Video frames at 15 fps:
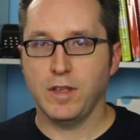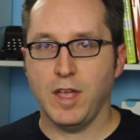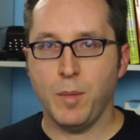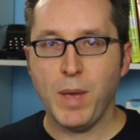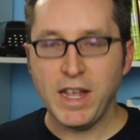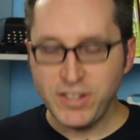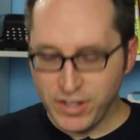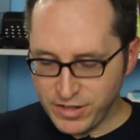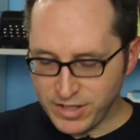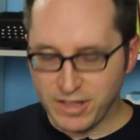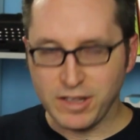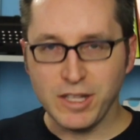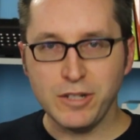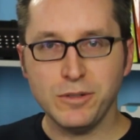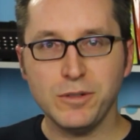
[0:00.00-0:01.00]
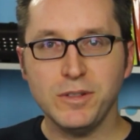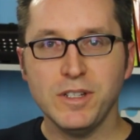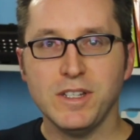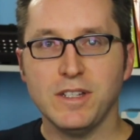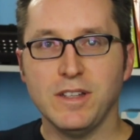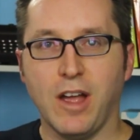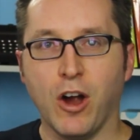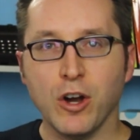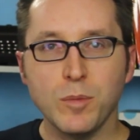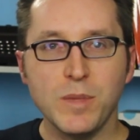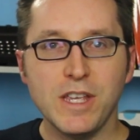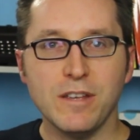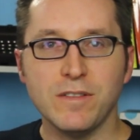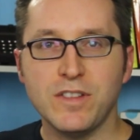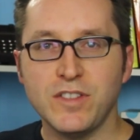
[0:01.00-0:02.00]
Imagine just a little
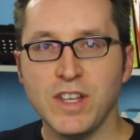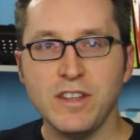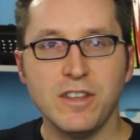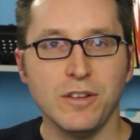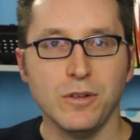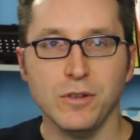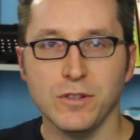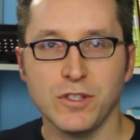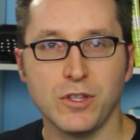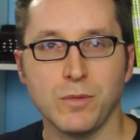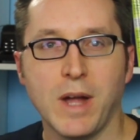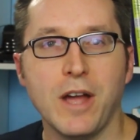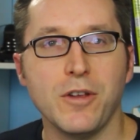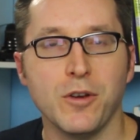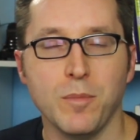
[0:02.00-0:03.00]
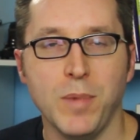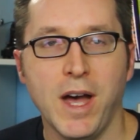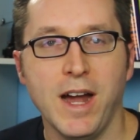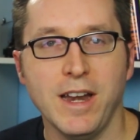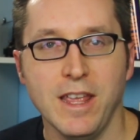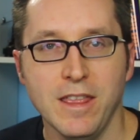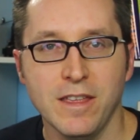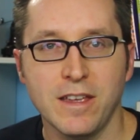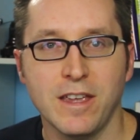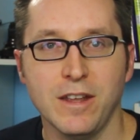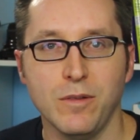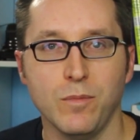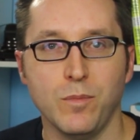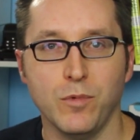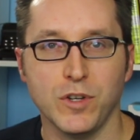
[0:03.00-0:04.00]
army of sentinels throughout your body that
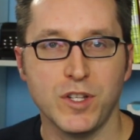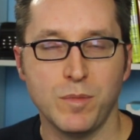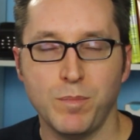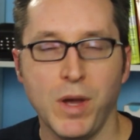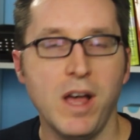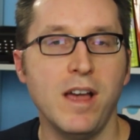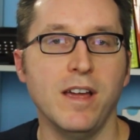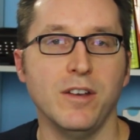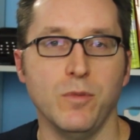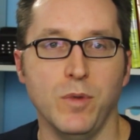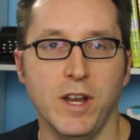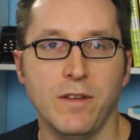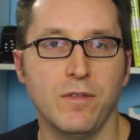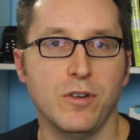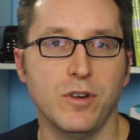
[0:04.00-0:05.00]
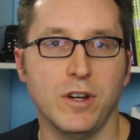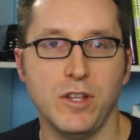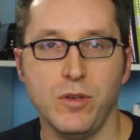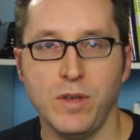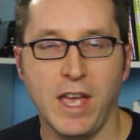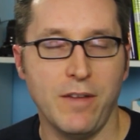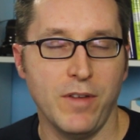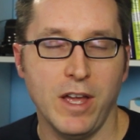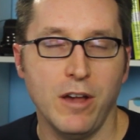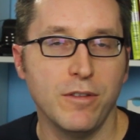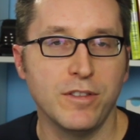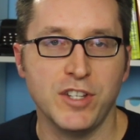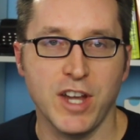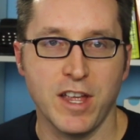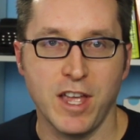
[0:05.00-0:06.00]
can respond whenever you have a
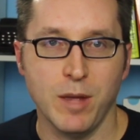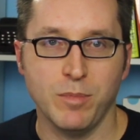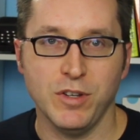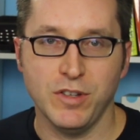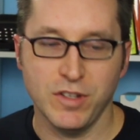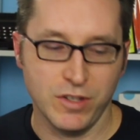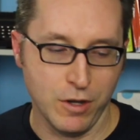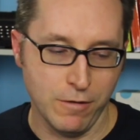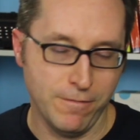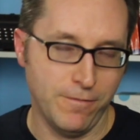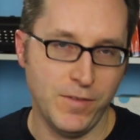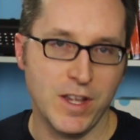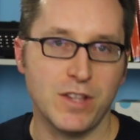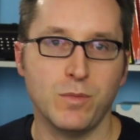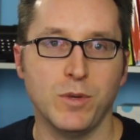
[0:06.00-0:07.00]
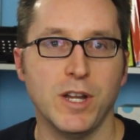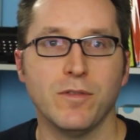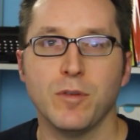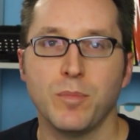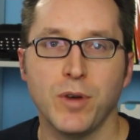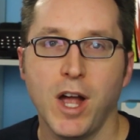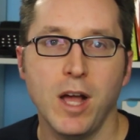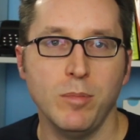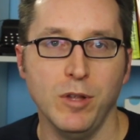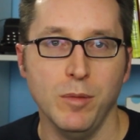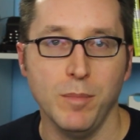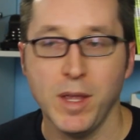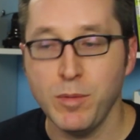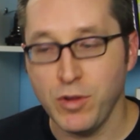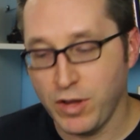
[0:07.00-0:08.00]
health checkup to just go fix whatever
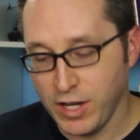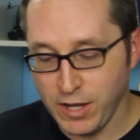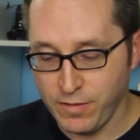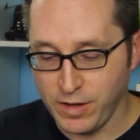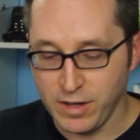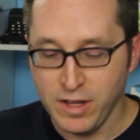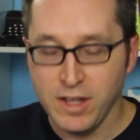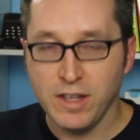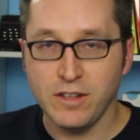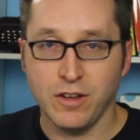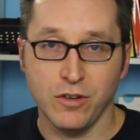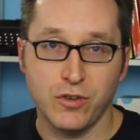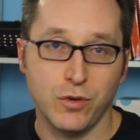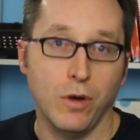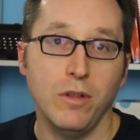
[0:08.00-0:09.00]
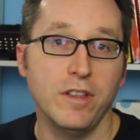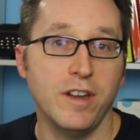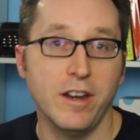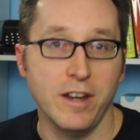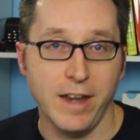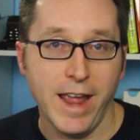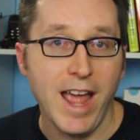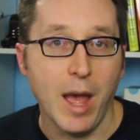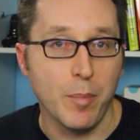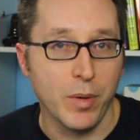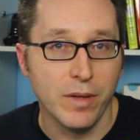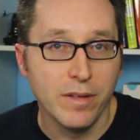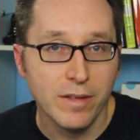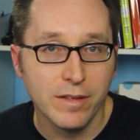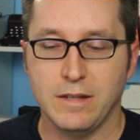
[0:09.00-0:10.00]
problem. Maybe you could even control it on an app.
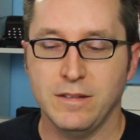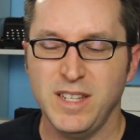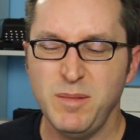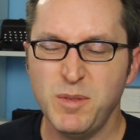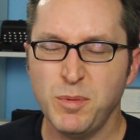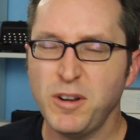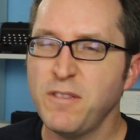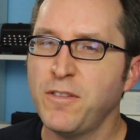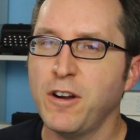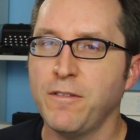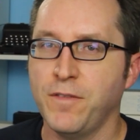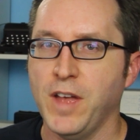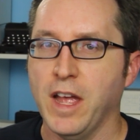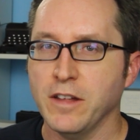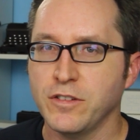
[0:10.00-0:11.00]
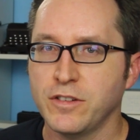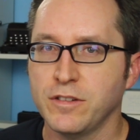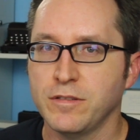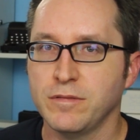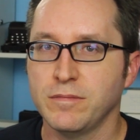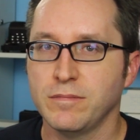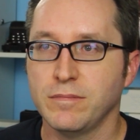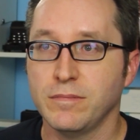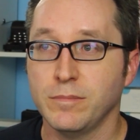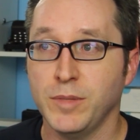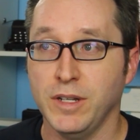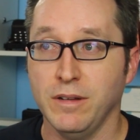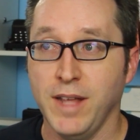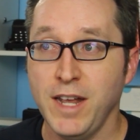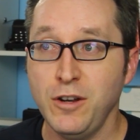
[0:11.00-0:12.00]
Seems pretty far-fetched,
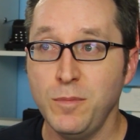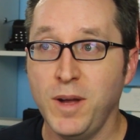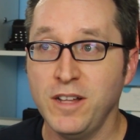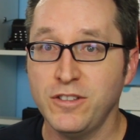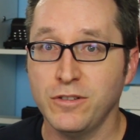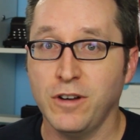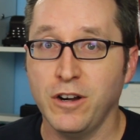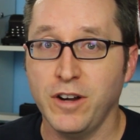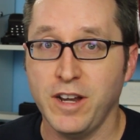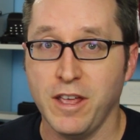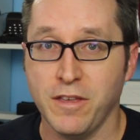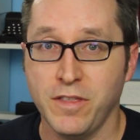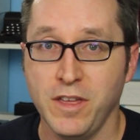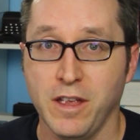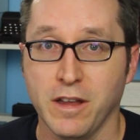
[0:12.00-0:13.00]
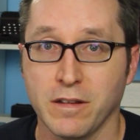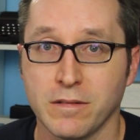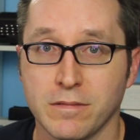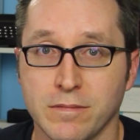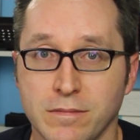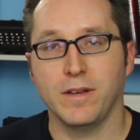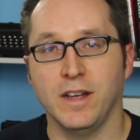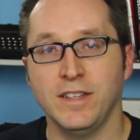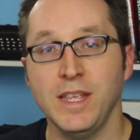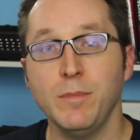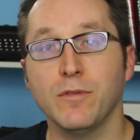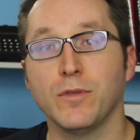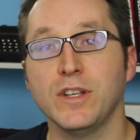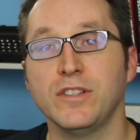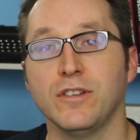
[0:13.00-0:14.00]
but nanobots are already a thing. A
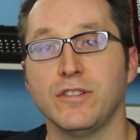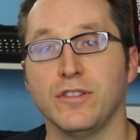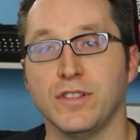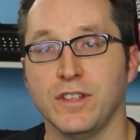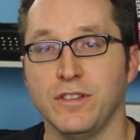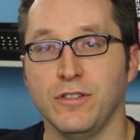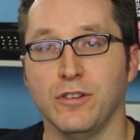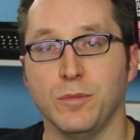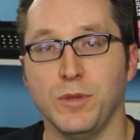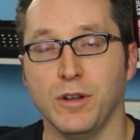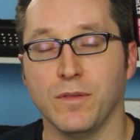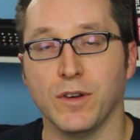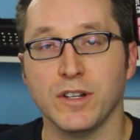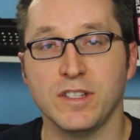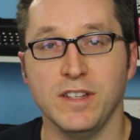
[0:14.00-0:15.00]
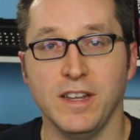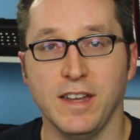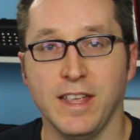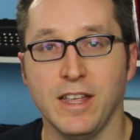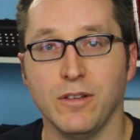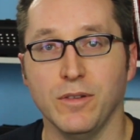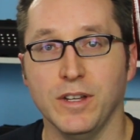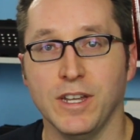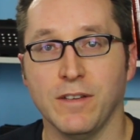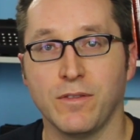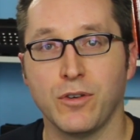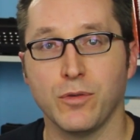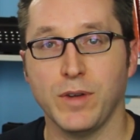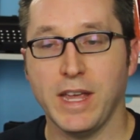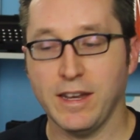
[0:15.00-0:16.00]
team of researchers at Durham University in England
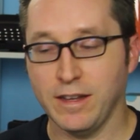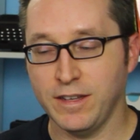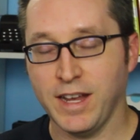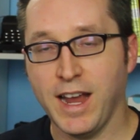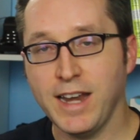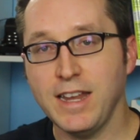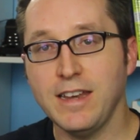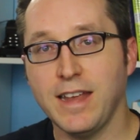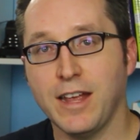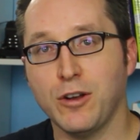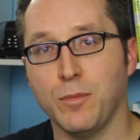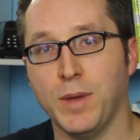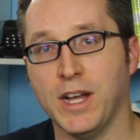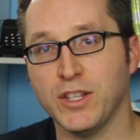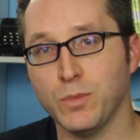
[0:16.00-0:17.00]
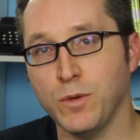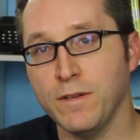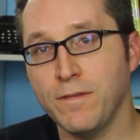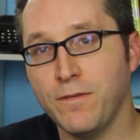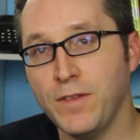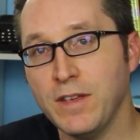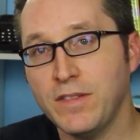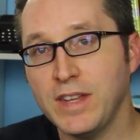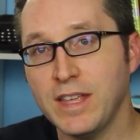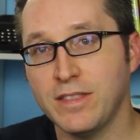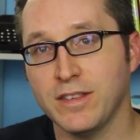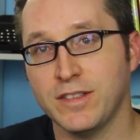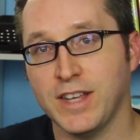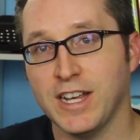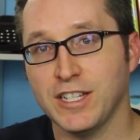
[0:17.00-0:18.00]
have created tiny nanobots
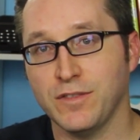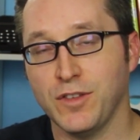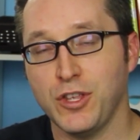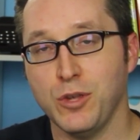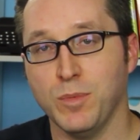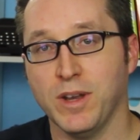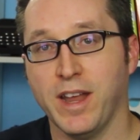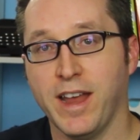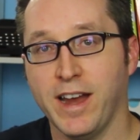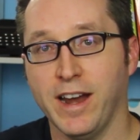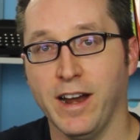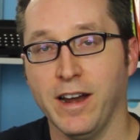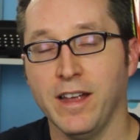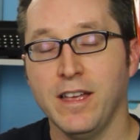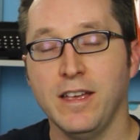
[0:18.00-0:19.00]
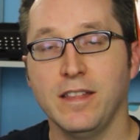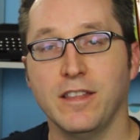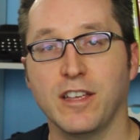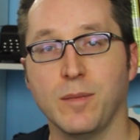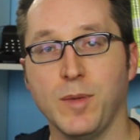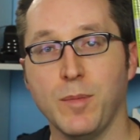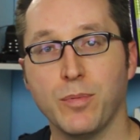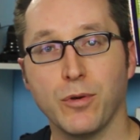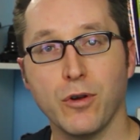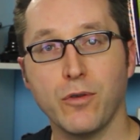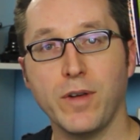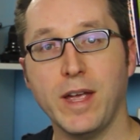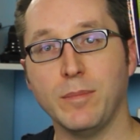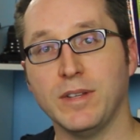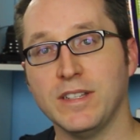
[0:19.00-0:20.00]
1/50th the size of a human hair that can be
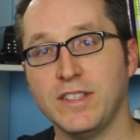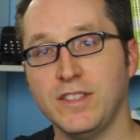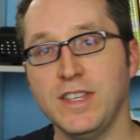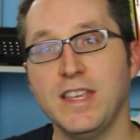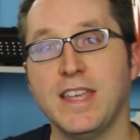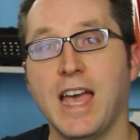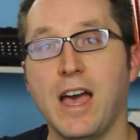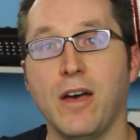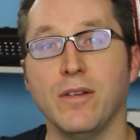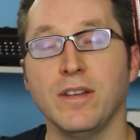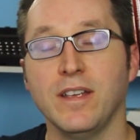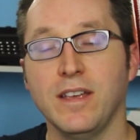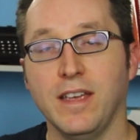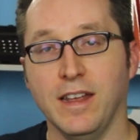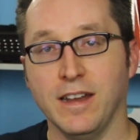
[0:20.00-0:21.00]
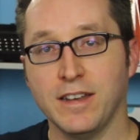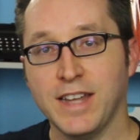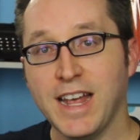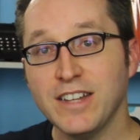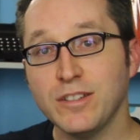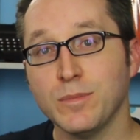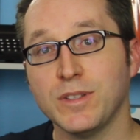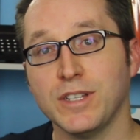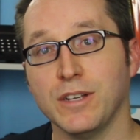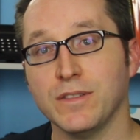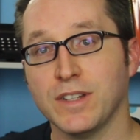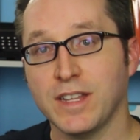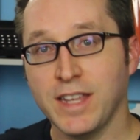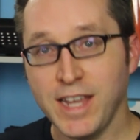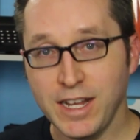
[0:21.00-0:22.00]
programmed to seek out and attach
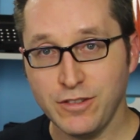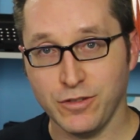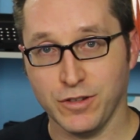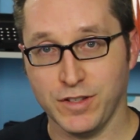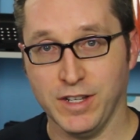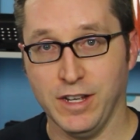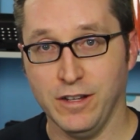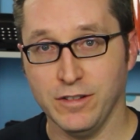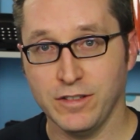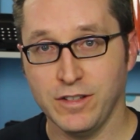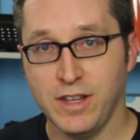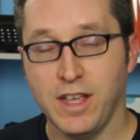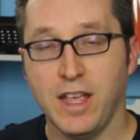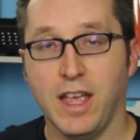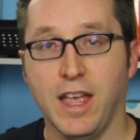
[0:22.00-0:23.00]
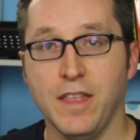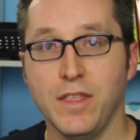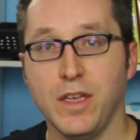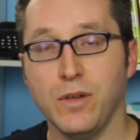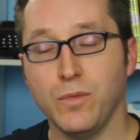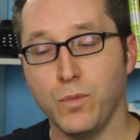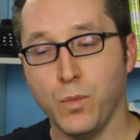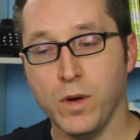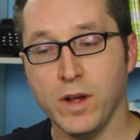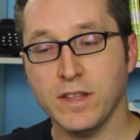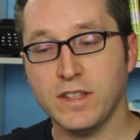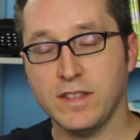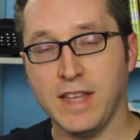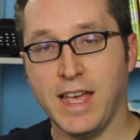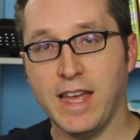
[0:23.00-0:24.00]
themselves to cancer cells. And then
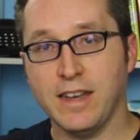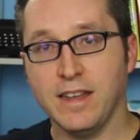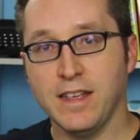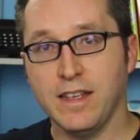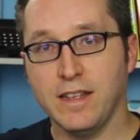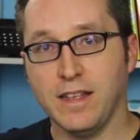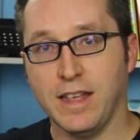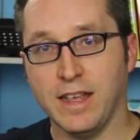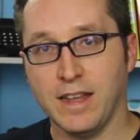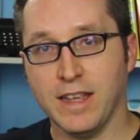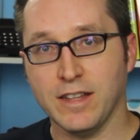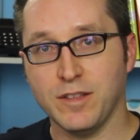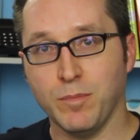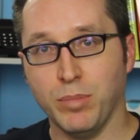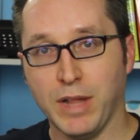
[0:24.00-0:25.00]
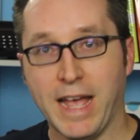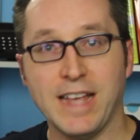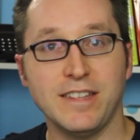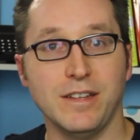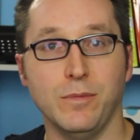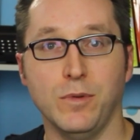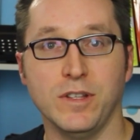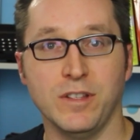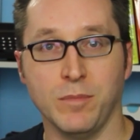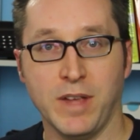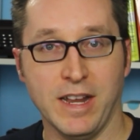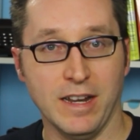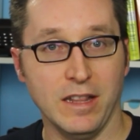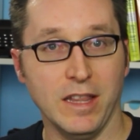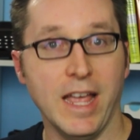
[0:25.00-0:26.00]
once that it gets blasted with some
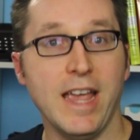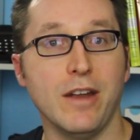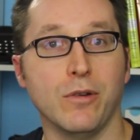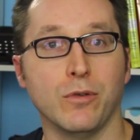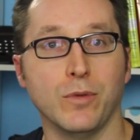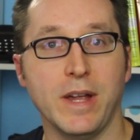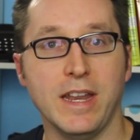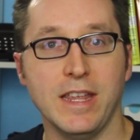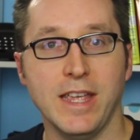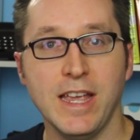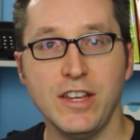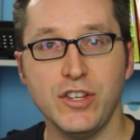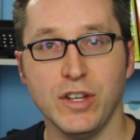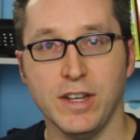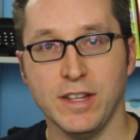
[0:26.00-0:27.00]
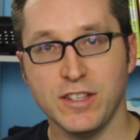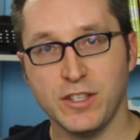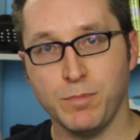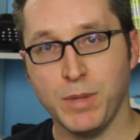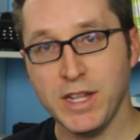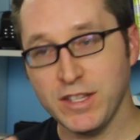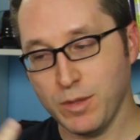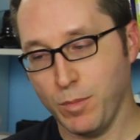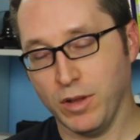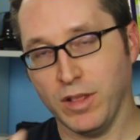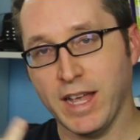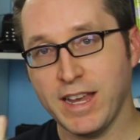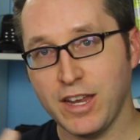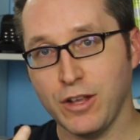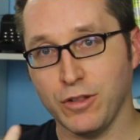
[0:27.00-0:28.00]
kind of light or radiation, it spins a
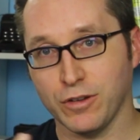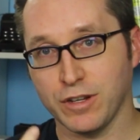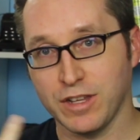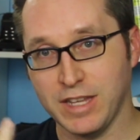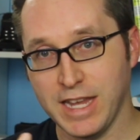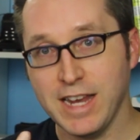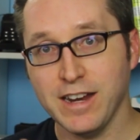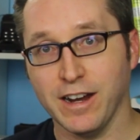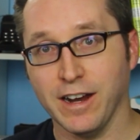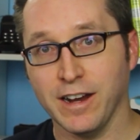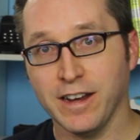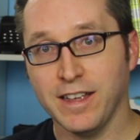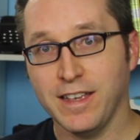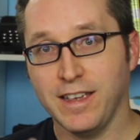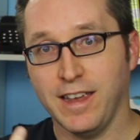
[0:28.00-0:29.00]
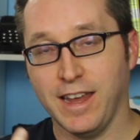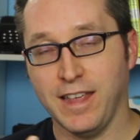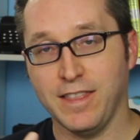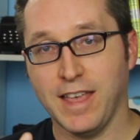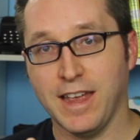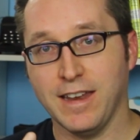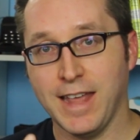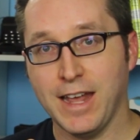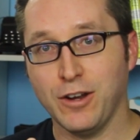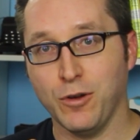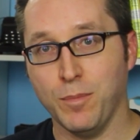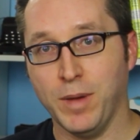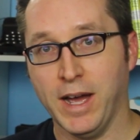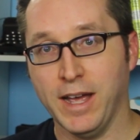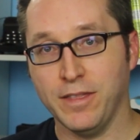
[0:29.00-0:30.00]
molecular gear in that
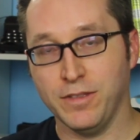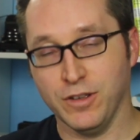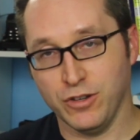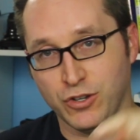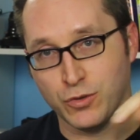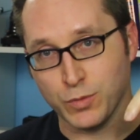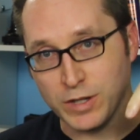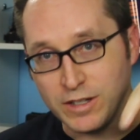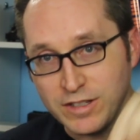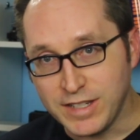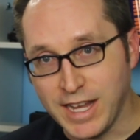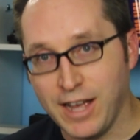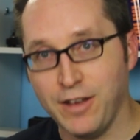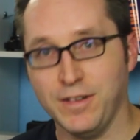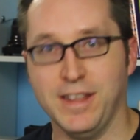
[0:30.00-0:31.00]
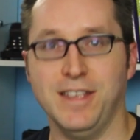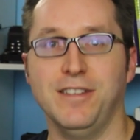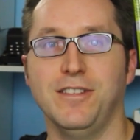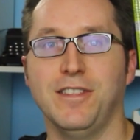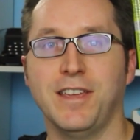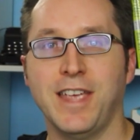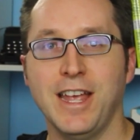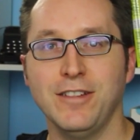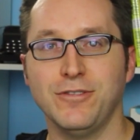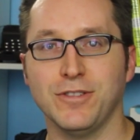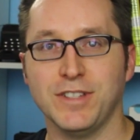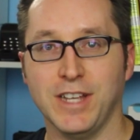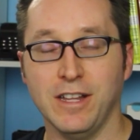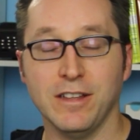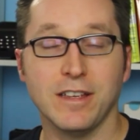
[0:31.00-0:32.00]
nanobot that drills down into the cancer
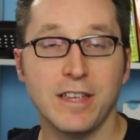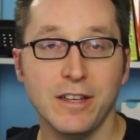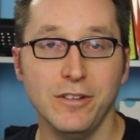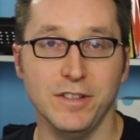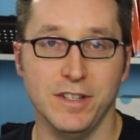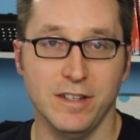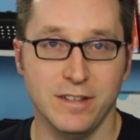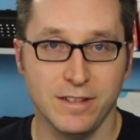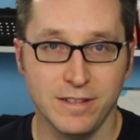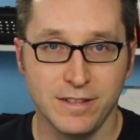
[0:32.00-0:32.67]
cell and kills it.